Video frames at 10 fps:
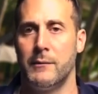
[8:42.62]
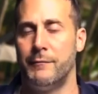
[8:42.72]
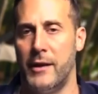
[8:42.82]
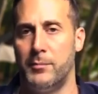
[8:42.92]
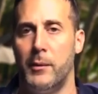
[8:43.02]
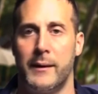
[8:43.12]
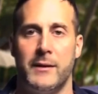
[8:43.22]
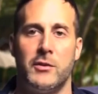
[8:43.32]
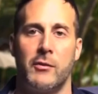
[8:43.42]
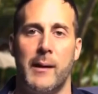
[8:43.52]
Facebook,
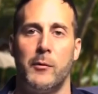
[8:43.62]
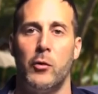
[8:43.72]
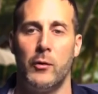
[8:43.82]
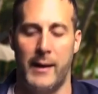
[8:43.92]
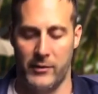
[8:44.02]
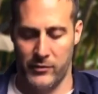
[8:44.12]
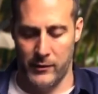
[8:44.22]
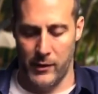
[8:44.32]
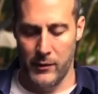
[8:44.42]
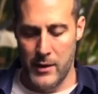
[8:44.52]
Instagram, Google, X.
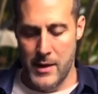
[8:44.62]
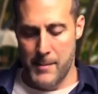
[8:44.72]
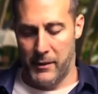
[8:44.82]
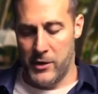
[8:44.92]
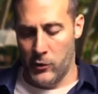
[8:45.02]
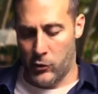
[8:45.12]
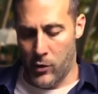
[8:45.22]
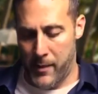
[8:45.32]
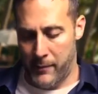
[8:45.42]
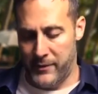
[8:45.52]
Yeah. But you know what's cool
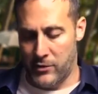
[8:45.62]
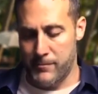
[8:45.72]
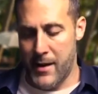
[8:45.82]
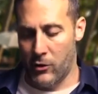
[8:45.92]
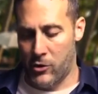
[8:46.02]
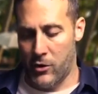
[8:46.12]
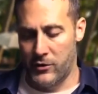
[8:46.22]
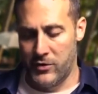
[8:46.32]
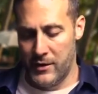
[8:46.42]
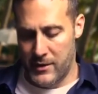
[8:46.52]
about them? These are metal
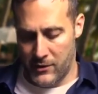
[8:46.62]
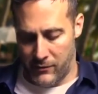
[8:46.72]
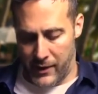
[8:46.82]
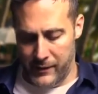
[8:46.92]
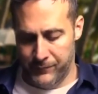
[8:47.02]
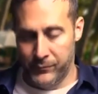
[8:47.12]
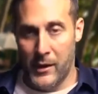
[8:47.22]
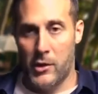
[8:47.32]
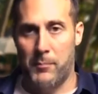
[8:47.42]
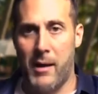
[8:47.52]
cards, right?
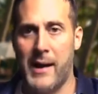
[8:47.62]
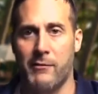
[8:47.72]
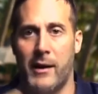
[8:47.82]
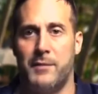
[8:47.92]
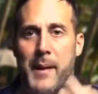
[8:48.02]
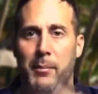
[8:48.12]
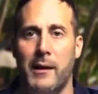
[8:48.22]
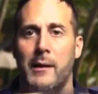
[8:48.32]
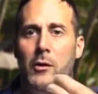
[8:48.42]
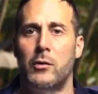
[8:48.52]
They're bragging rights.
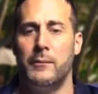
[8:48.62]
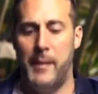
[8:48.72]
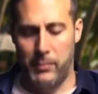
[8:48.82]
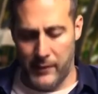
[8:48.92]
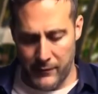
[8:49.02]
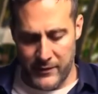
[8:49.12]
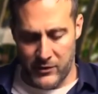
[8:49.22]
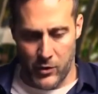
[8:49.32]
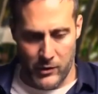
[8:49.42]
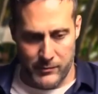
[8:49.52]
People love these
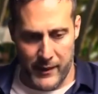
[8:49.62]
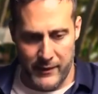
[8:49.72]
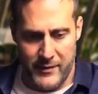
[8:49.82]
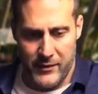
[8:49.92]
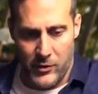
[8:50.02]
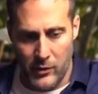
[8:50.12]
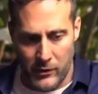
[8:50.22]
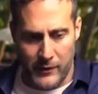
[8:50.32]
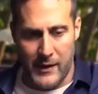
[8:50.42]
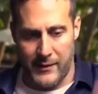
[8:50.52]
cards, man. These things are,
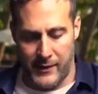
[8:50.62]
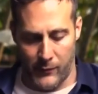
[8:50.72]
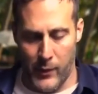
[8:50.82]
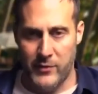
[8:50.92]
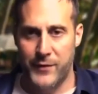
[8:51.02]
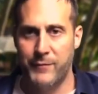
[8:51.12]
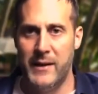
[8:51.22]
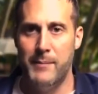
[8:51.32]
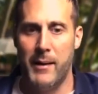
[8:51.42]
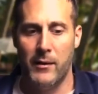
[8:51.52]
look at that thing. Weighs
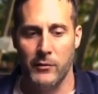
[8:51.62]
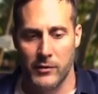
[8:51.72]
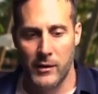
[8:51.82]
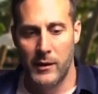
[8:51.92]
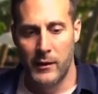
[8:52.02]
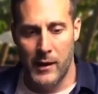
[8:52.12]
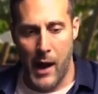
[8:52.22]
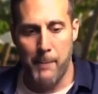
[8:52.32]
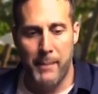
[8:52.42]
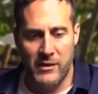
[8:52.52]
15 pounds.
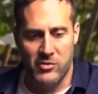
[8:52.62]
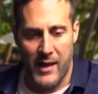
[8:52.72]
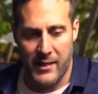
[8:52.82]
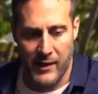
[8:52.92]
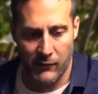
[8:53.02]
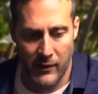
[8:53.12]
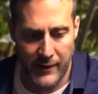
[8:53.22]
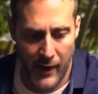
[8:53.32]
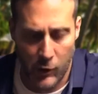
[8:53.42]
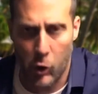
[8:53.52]
I bench that thing right
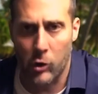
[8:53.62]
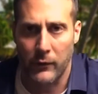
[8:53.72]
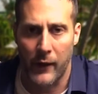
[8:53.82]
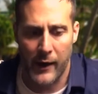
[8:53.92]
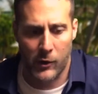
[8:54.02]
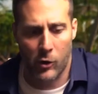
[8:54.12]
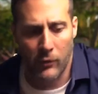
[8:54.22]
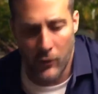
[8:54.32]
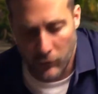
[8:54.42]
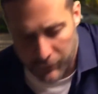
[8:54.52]
there. I curl
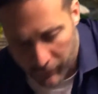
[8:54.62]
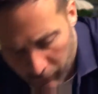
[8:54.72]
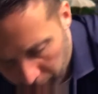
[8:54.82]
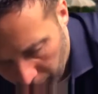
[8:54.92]
those for